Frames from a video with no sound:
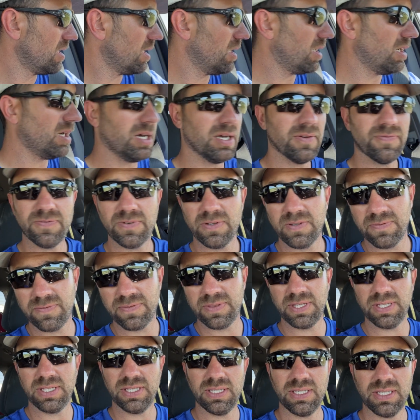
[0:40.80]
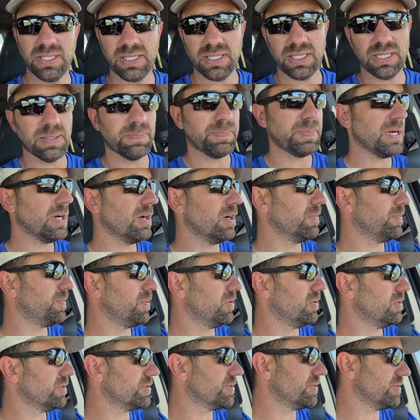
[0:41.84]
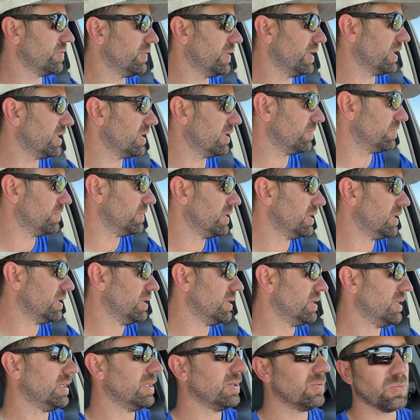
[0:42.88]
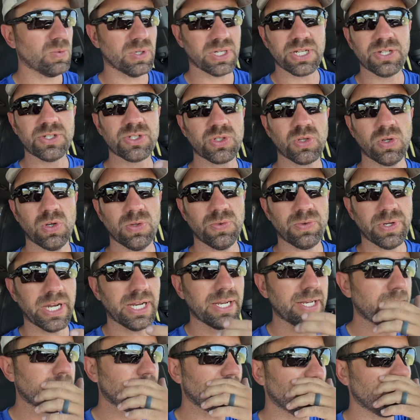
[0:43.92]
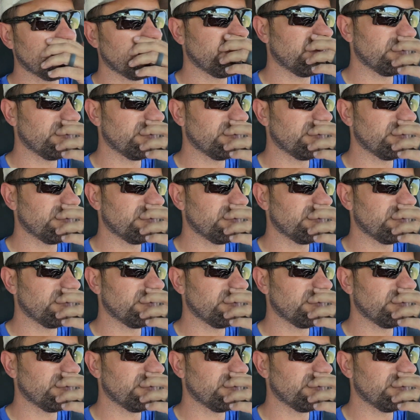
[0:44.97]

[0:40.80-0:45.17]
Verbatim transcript: off of the power pole so I could, we're controlled right now.